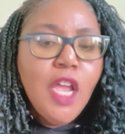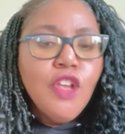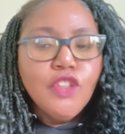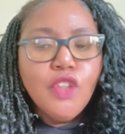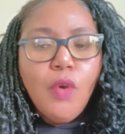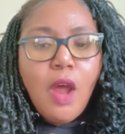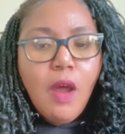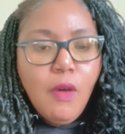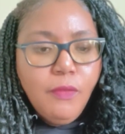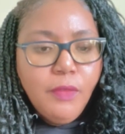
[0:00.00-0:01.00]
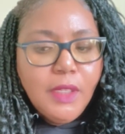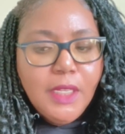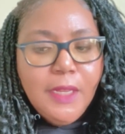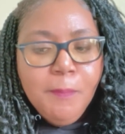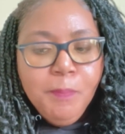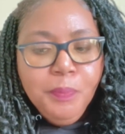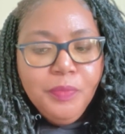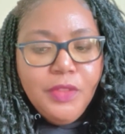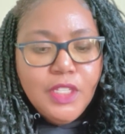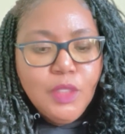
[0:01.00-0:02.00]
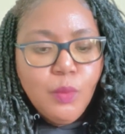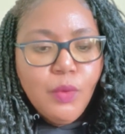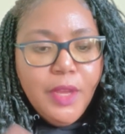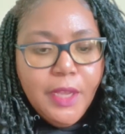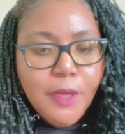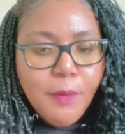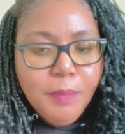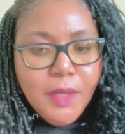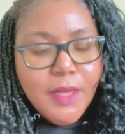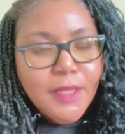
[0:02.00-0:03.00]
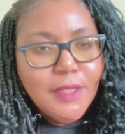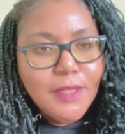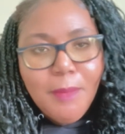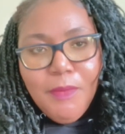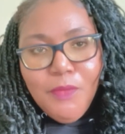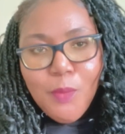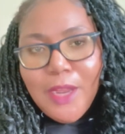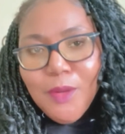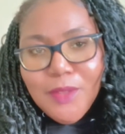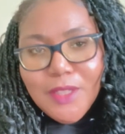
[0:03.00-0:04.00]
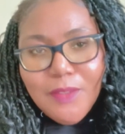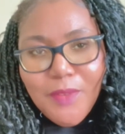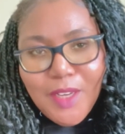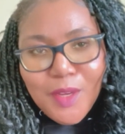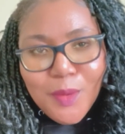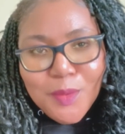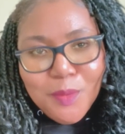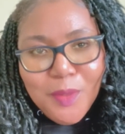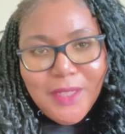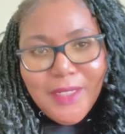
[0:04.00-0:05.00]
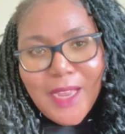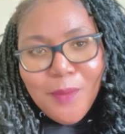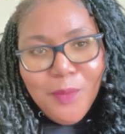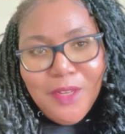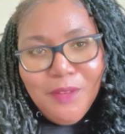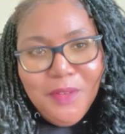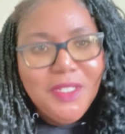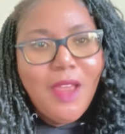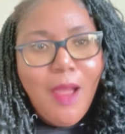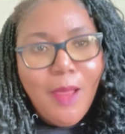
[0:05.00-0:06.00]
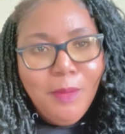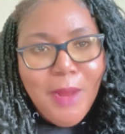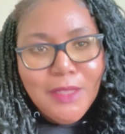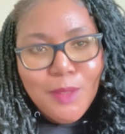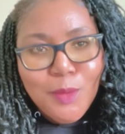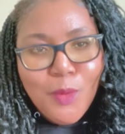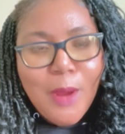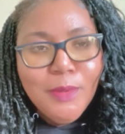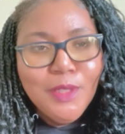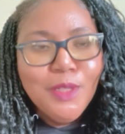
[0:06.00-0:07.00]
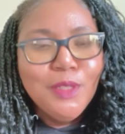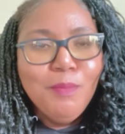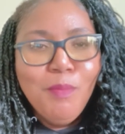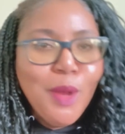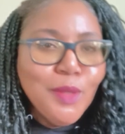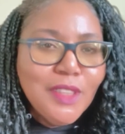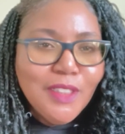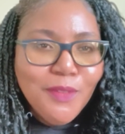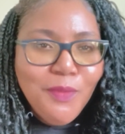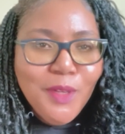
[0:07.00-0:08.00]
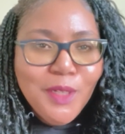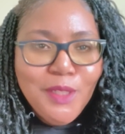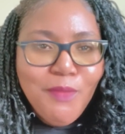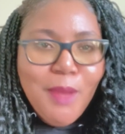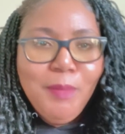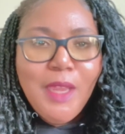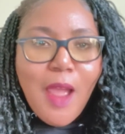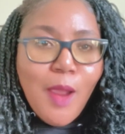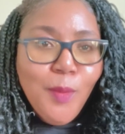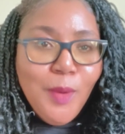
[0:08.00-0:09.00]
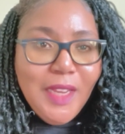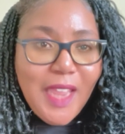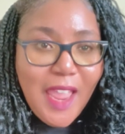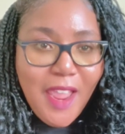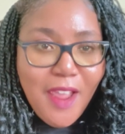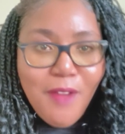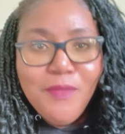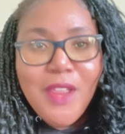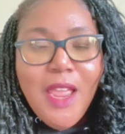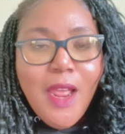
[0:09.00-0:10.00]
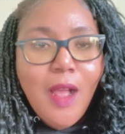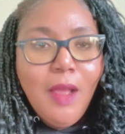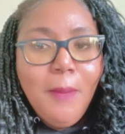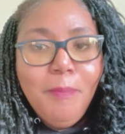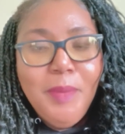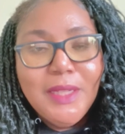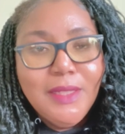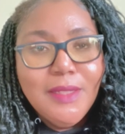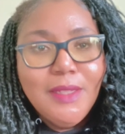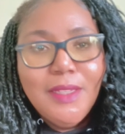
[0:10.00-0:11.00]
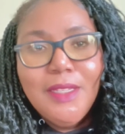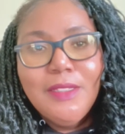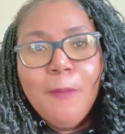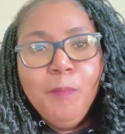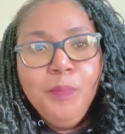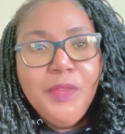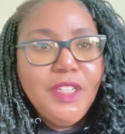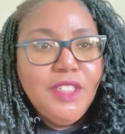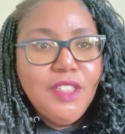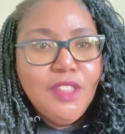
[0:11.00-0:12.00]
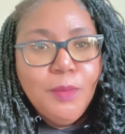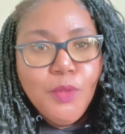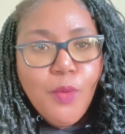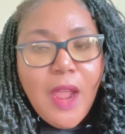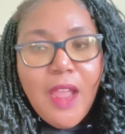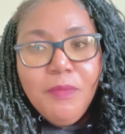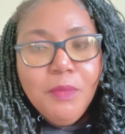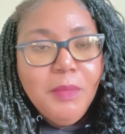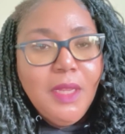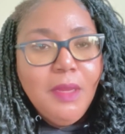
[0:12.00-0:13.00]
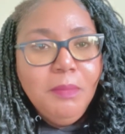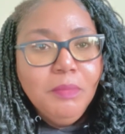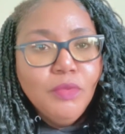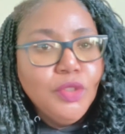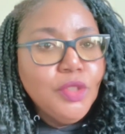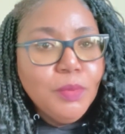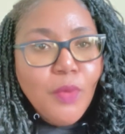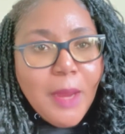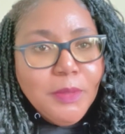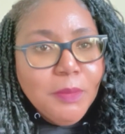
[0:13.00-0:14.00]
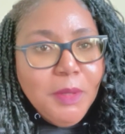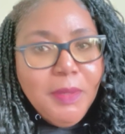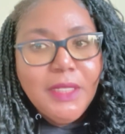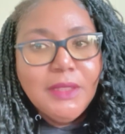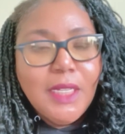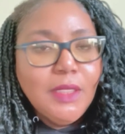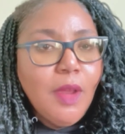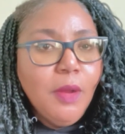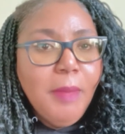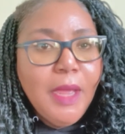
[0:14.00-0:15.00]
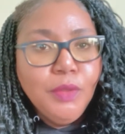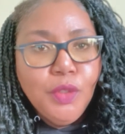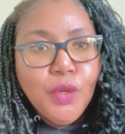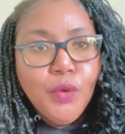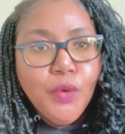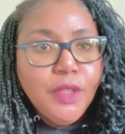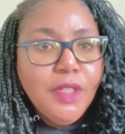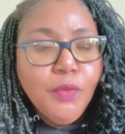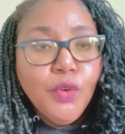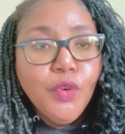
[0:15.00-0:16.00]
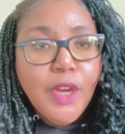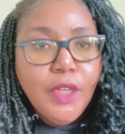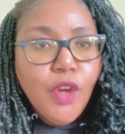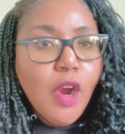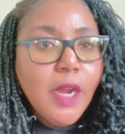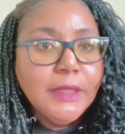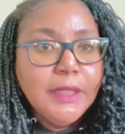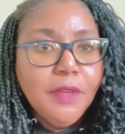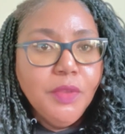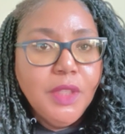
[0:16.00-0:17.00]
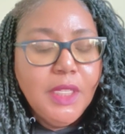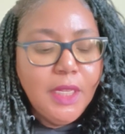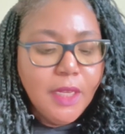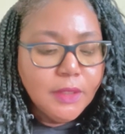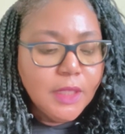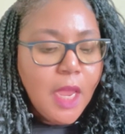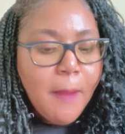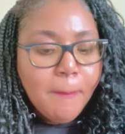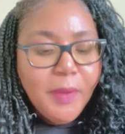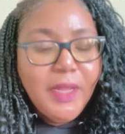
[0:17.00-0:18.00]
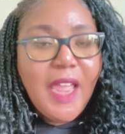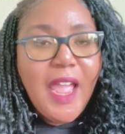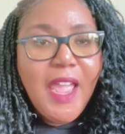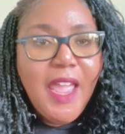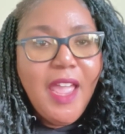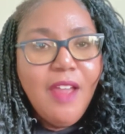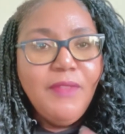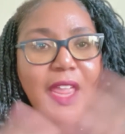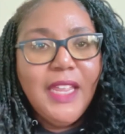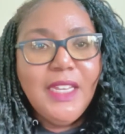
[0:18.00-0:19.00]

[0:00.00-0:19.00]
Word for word: so hopefully this will help some of the i know this video is really not relevant to all of my subscribers because most of the fearless family already have uh, businesses they just subscribe for me subscribe to me because i talk about you know cr different credit cards and everything else but i have a